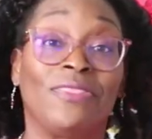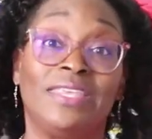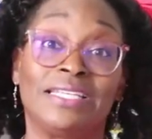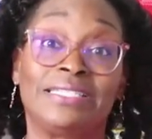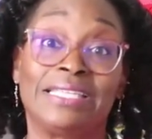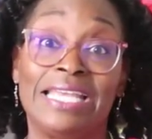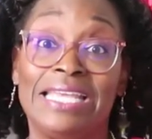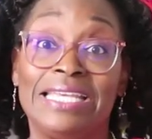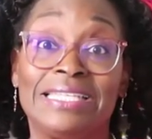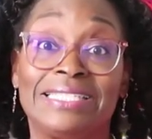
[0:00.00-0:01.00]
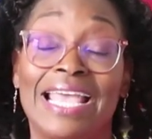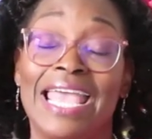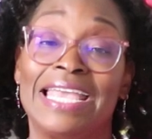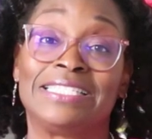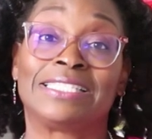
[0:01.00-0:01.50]
this is
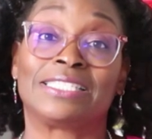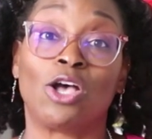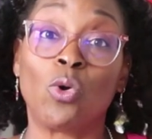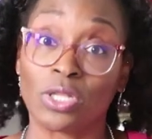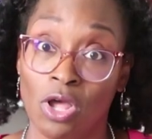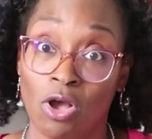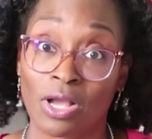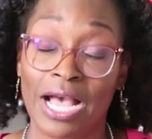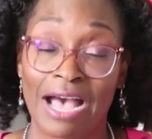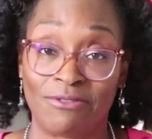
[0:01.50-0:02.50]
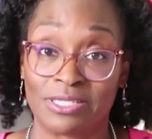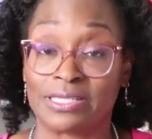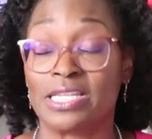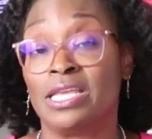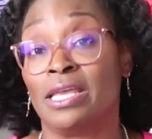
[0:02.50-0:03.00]
a sew along,
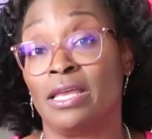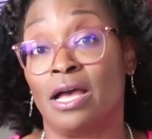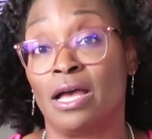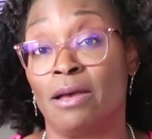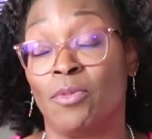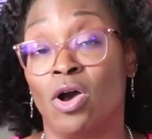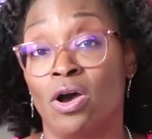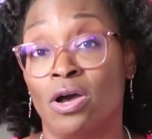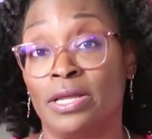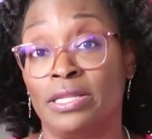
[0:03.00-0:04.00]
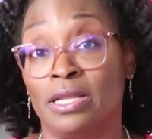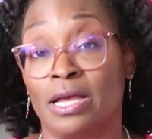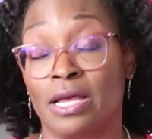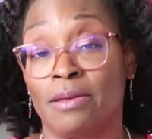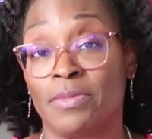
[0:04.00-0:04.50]
obviously, here
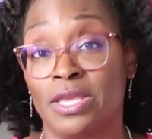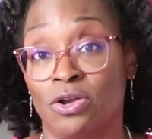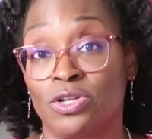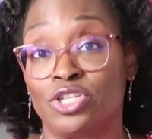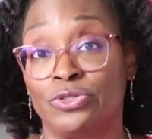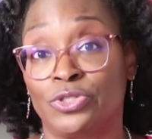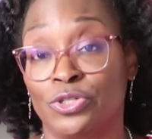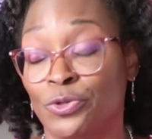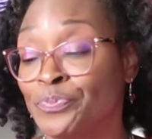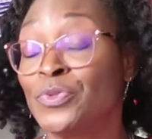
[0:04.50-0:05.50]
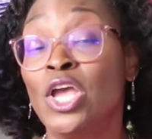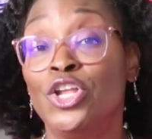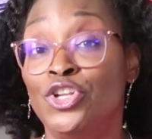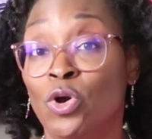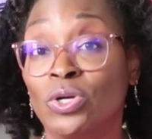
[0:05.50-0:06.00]
on YouTube.
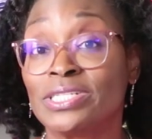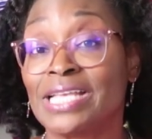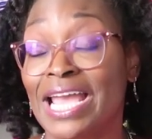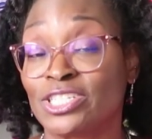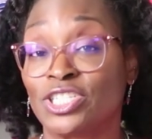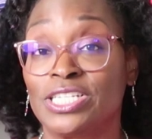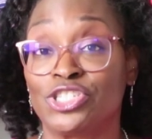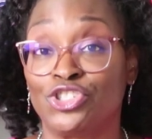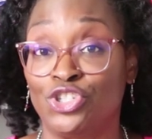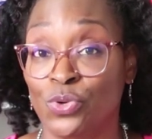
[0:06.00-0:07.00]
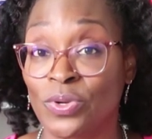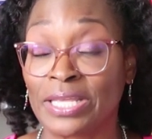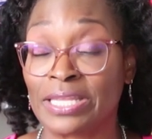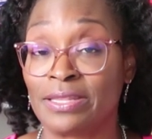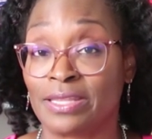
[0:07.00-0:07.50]
Norris actually is
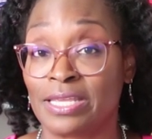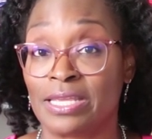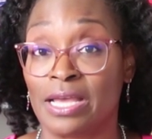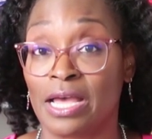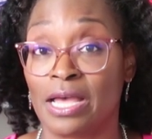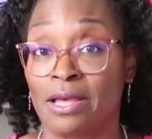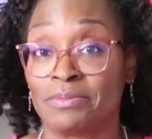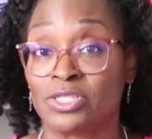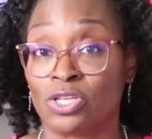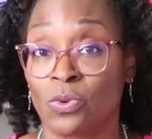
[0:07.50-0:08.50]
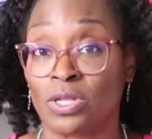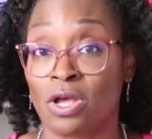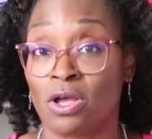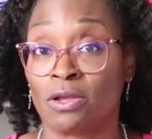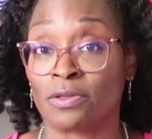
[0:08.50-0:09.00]
doing the sew
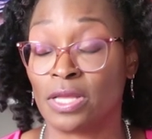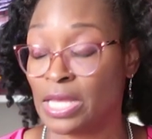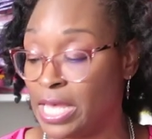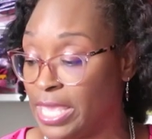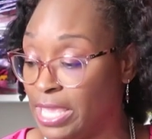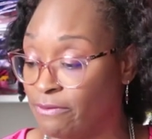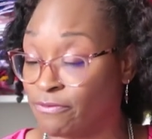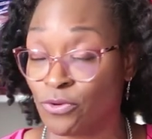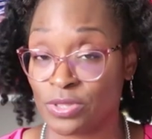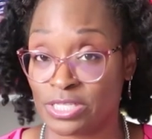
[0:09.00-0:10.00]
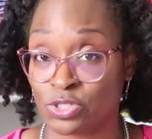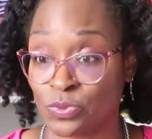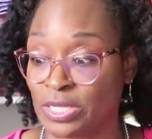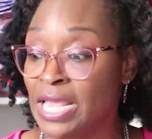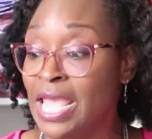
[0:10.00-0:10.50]
along for this
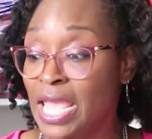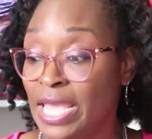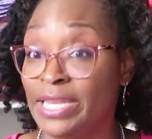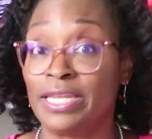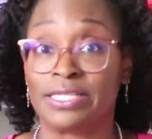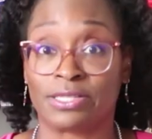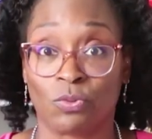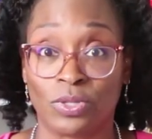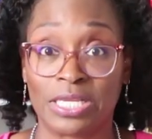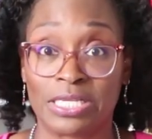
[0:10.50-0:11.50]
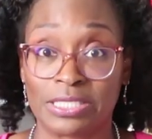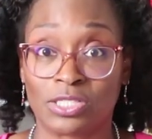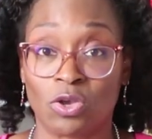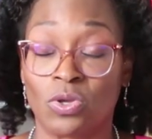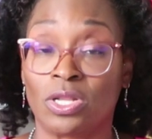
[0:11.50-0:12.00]
one, and it is a really good
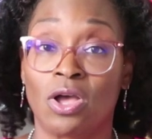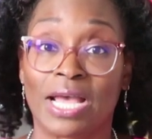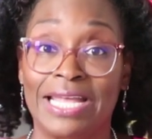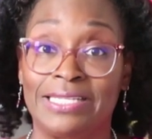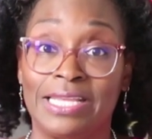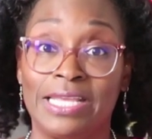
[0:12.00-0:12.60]
sew along. I